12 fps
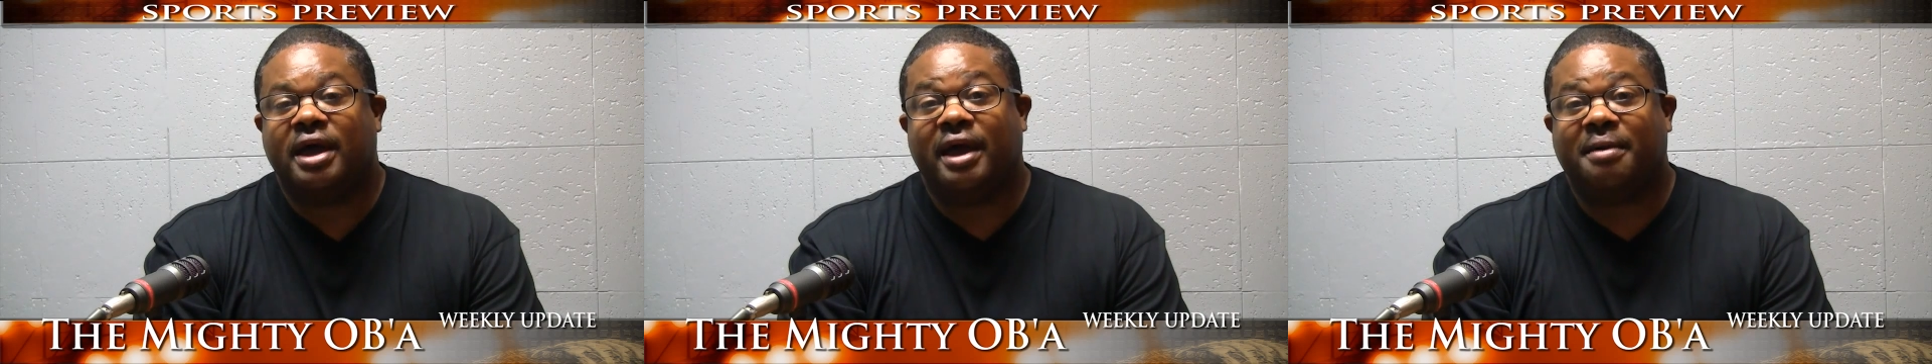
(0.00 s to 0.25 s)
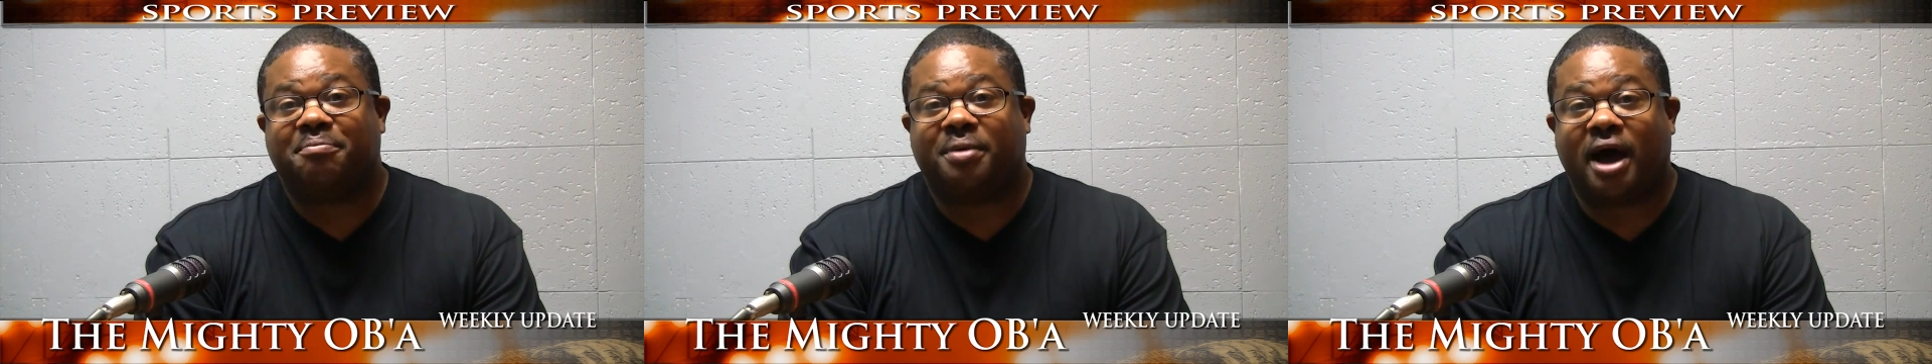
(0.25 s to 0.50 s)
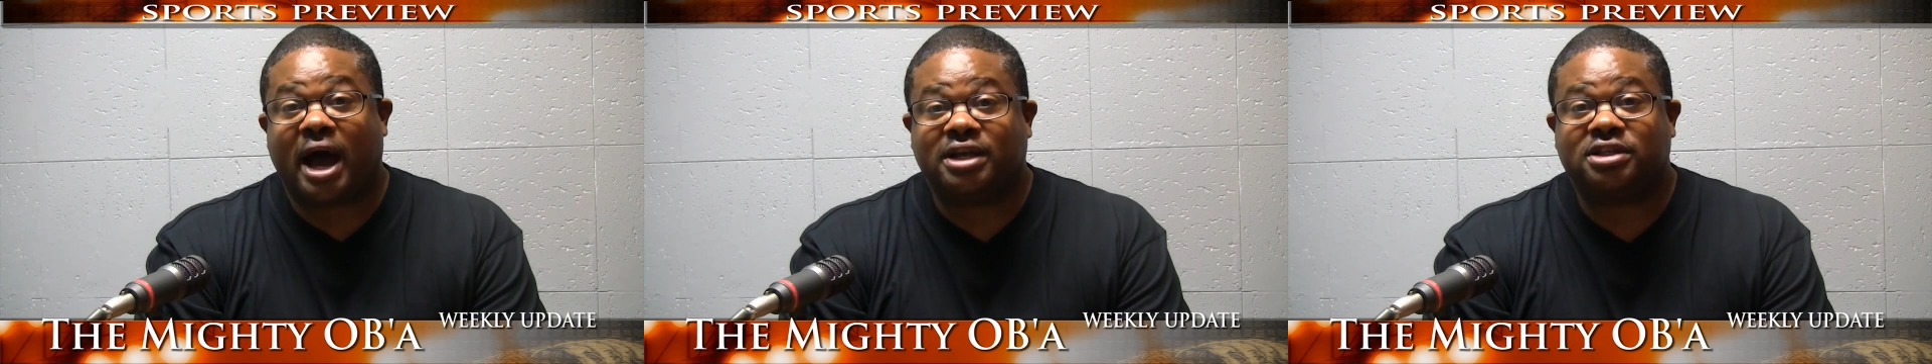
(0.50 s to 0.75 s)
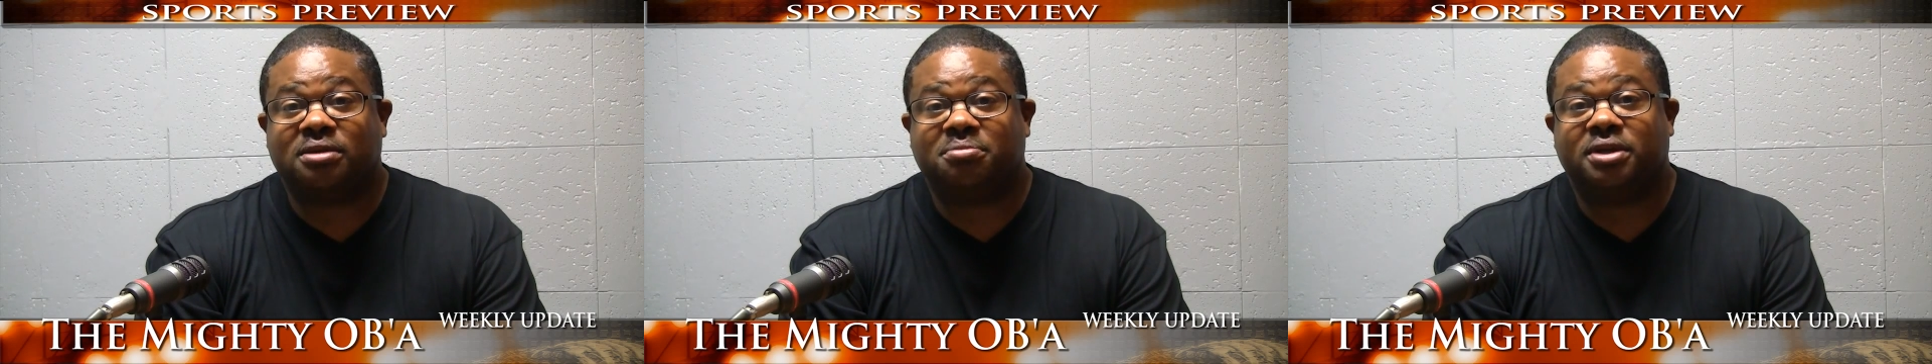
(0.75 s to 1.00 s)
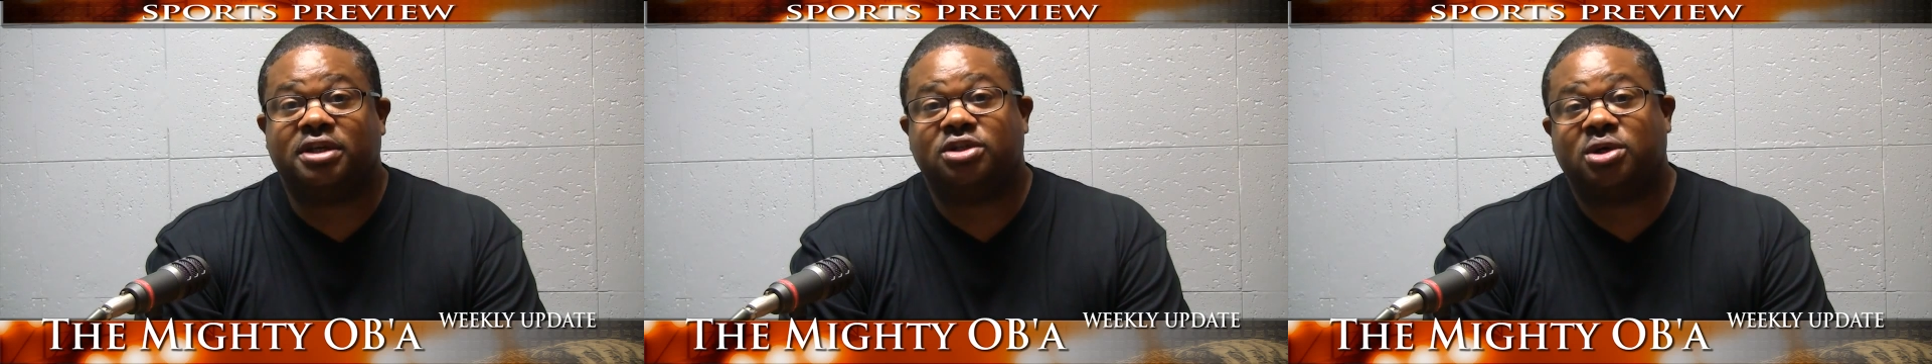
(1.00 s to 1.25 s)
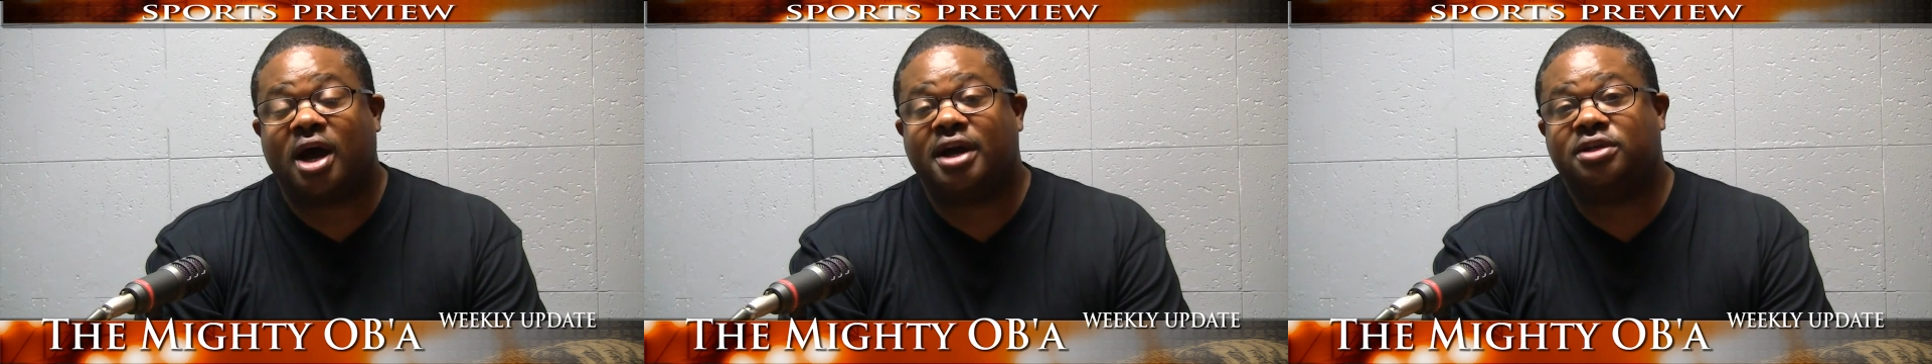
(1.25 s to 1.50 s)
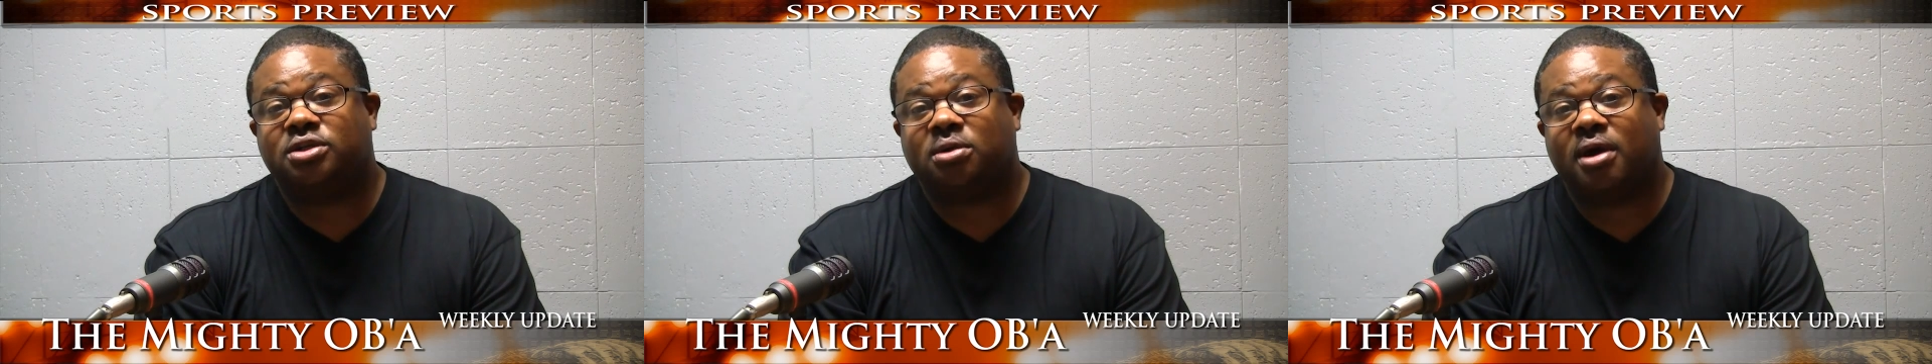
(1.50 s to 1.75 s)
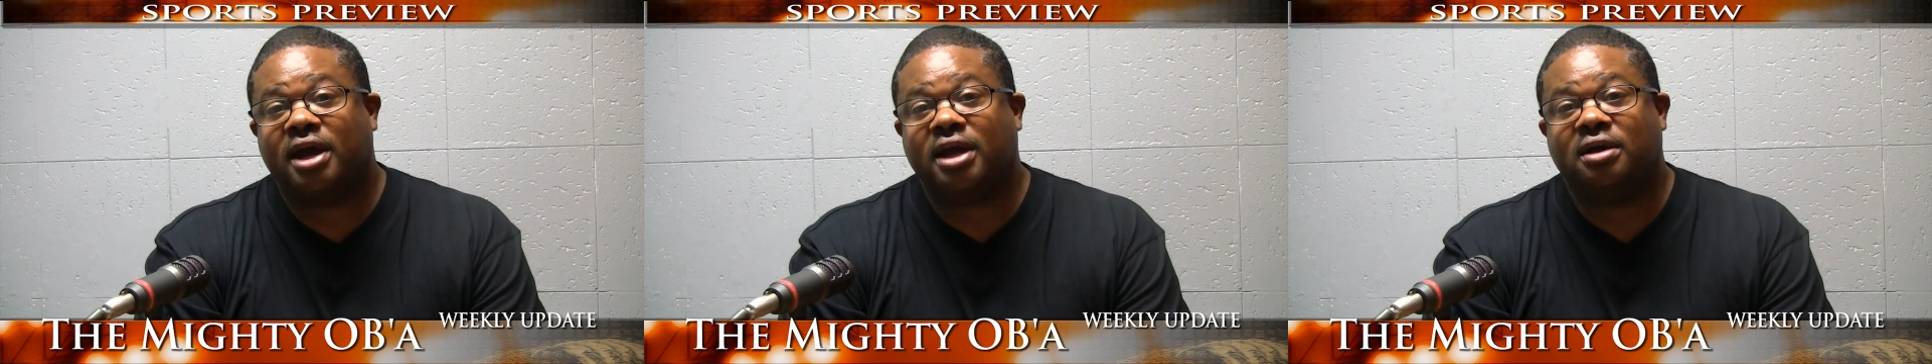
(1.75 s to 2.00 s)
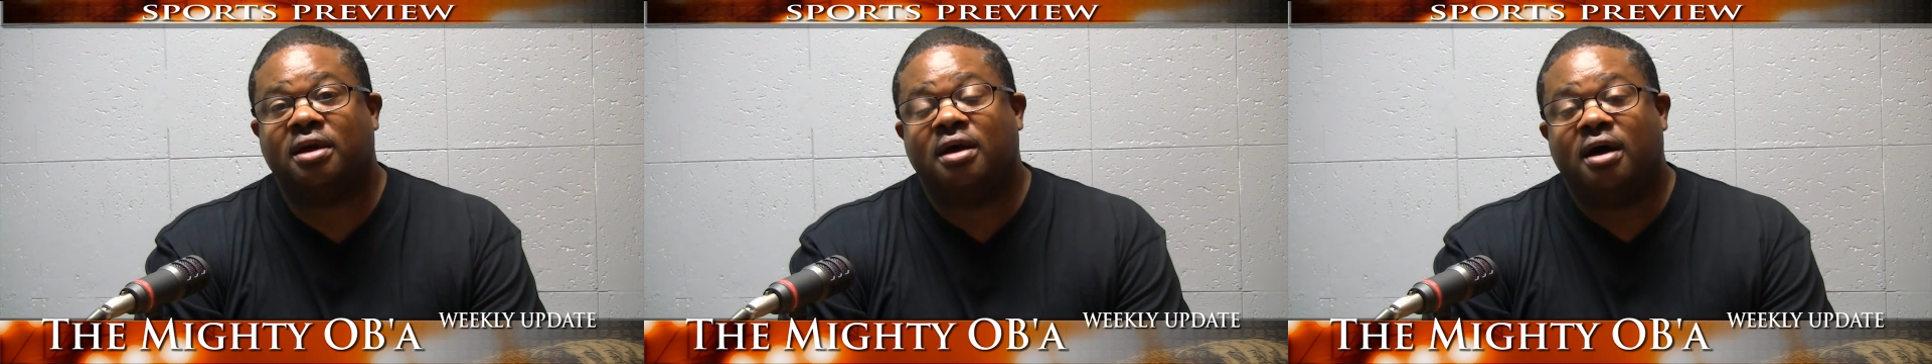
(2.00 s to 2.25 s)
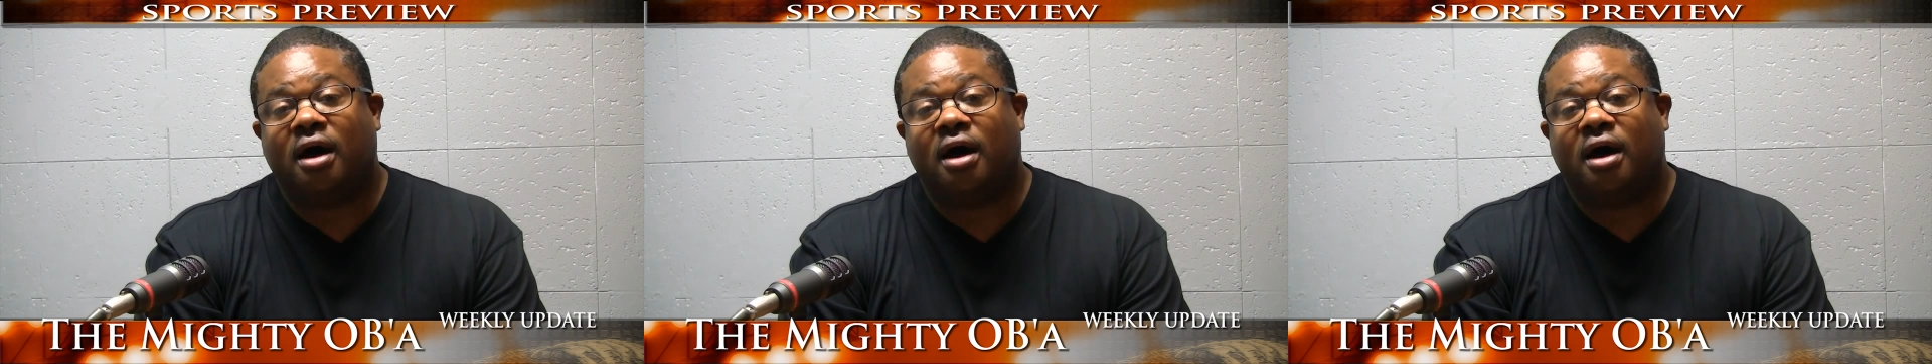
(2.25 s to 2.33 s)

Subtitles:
and possibly try to trade